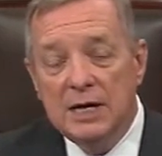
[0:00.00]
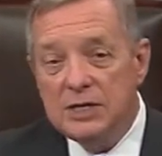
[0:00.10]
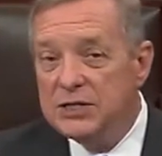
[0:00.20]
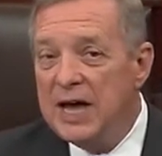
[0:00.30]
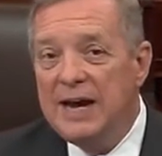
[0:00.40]

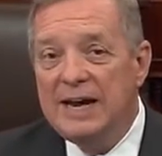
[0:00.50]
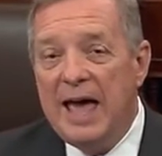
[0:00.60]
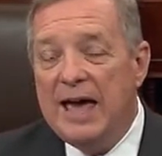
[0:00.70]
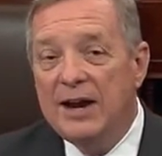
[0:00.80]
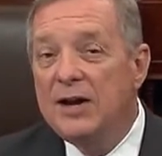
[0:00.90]
decided
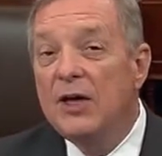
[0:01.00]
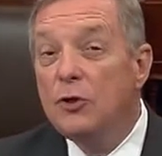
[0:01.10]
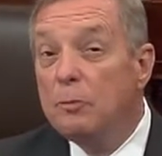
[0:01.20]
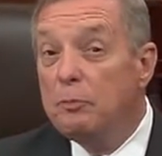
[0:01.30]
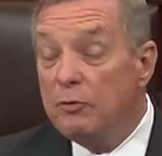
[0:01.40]
to add
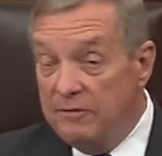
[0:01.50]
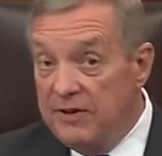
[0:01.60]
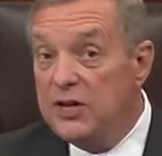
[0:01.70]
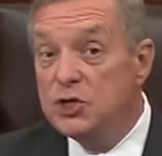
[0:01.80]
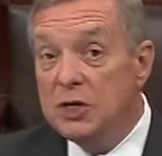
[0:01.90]
another
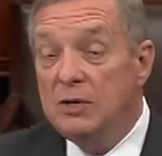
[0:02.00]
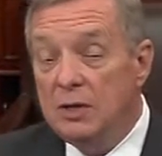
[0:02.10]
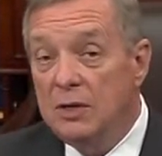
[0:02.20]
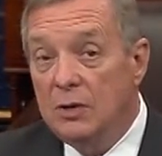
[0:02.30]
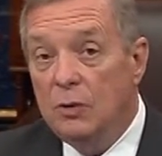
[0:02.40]
provision